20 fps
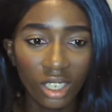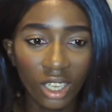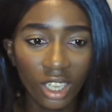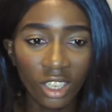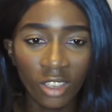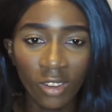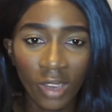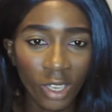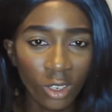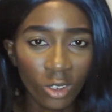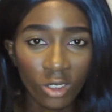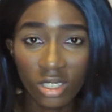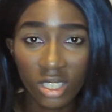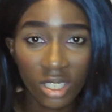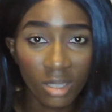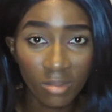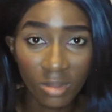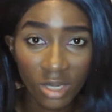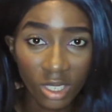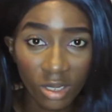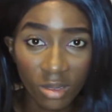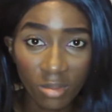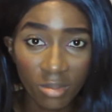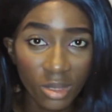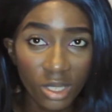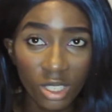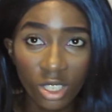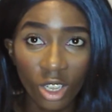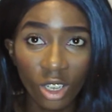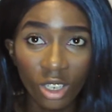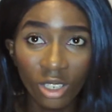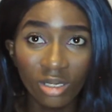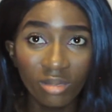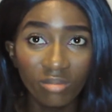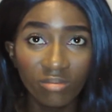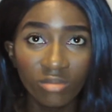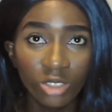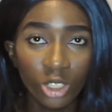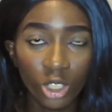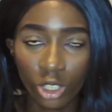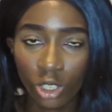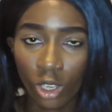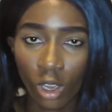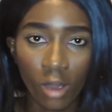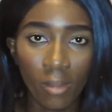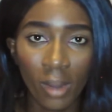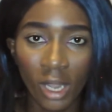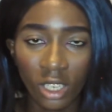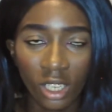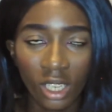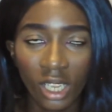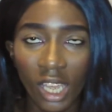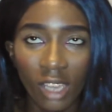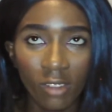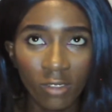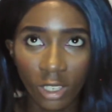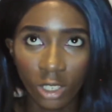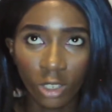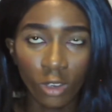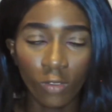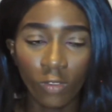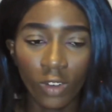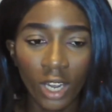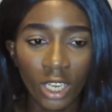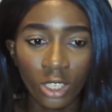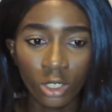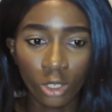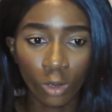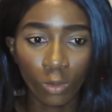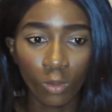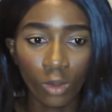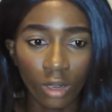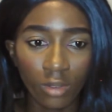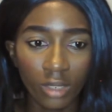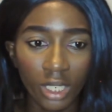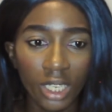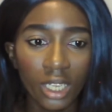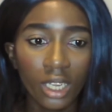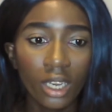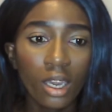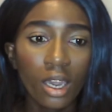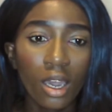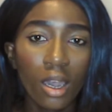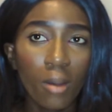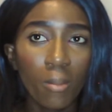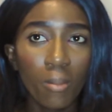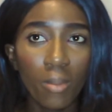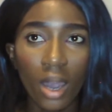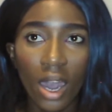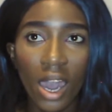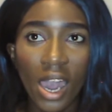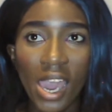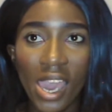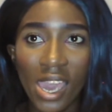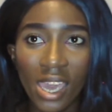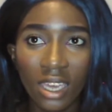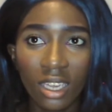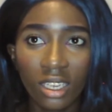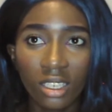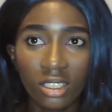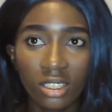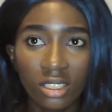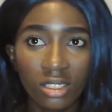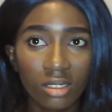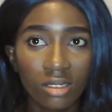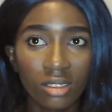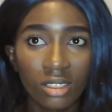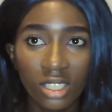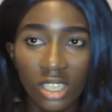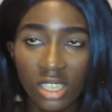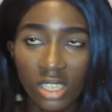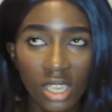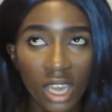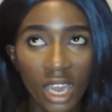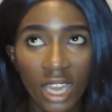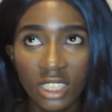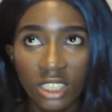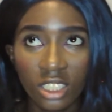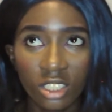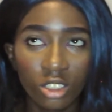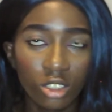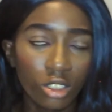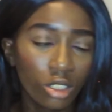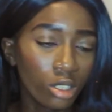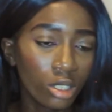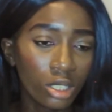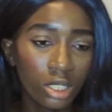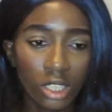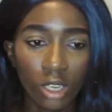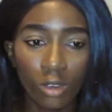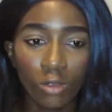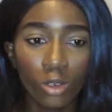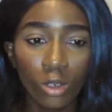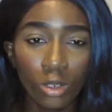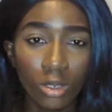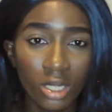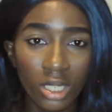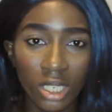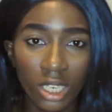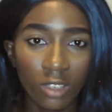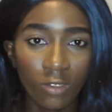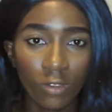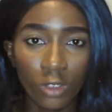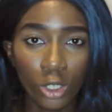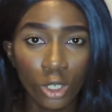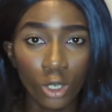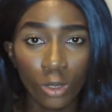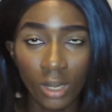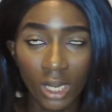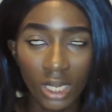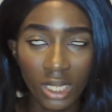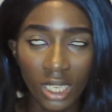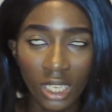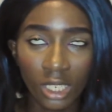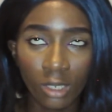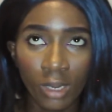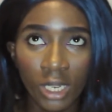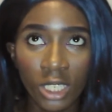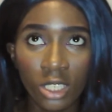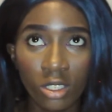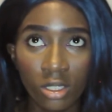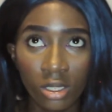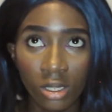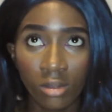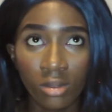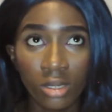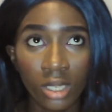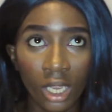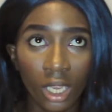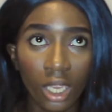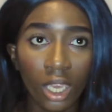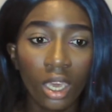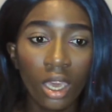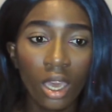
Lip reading: you ain't got symptoms, so just go about your life, like you're fine, don't worry. But I decided to self-quarantine for 2 weeks anyways, because I was like,